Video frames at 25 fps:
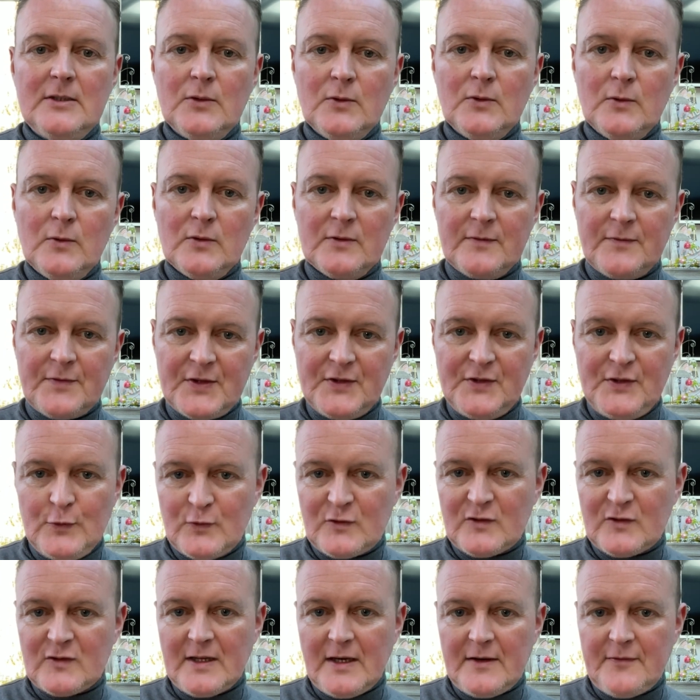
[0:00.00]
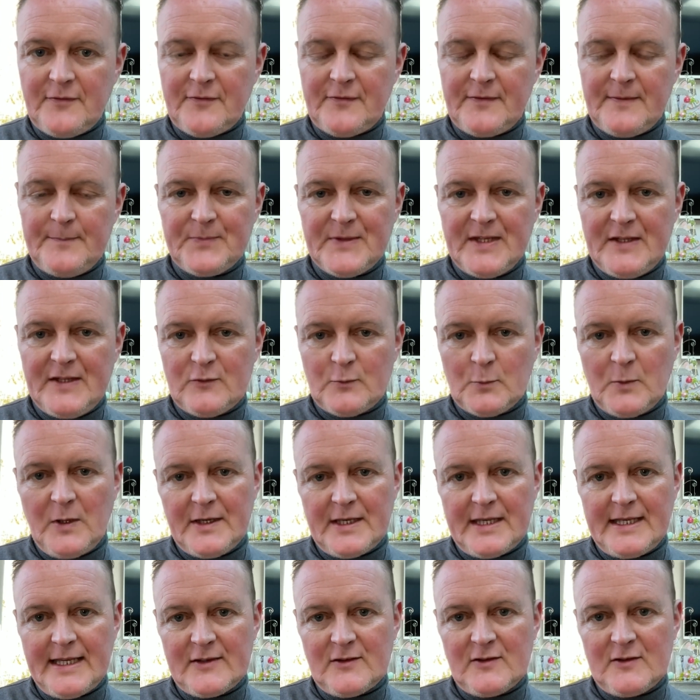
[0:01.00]
all of the new stuff is
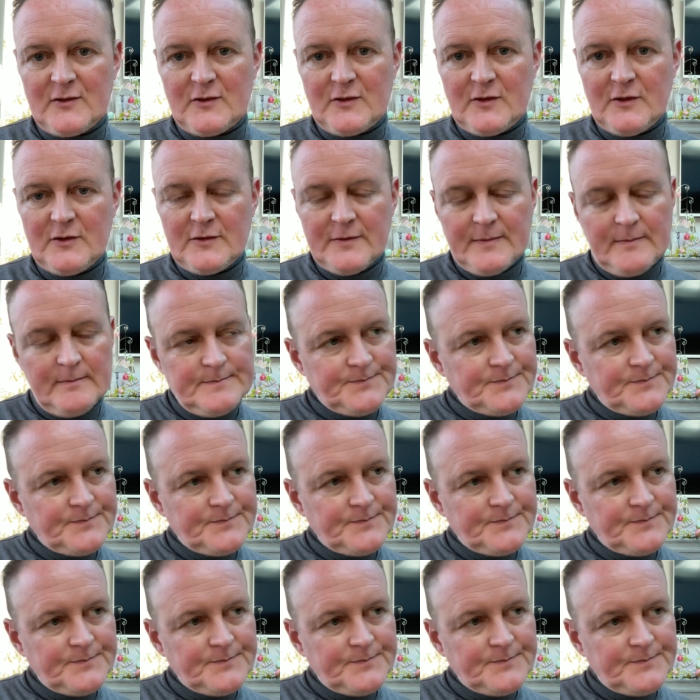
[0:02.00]
working as it should.